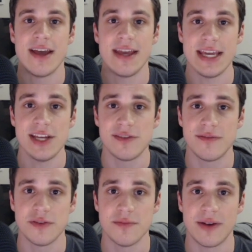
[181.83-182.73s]
each of
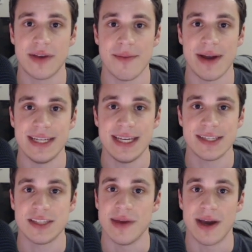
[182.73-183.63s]
those middle game
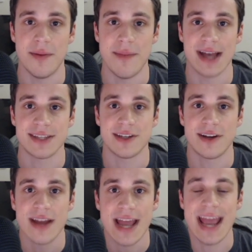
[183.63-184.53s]
ideas to become a
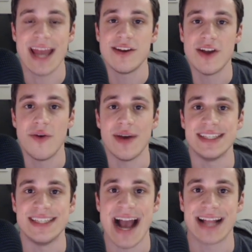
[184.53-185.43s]
master and know
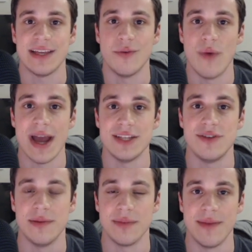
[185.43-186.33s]
exactly when
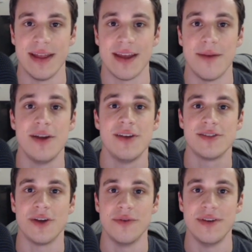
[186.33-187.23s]
to implement them.
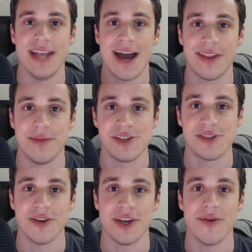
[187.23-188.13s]
So now let me
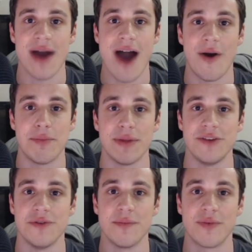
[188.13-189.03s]
show you how I plan
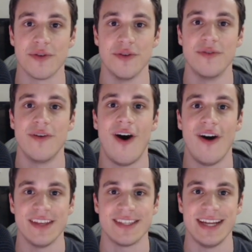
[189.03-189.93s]
to improve
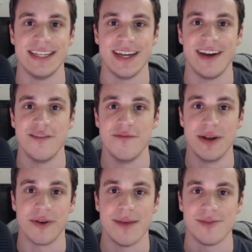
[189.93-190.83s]
on this idea of
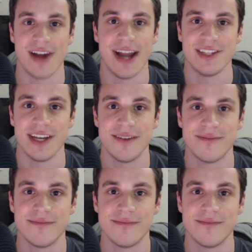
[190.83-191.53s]
middle game strategy.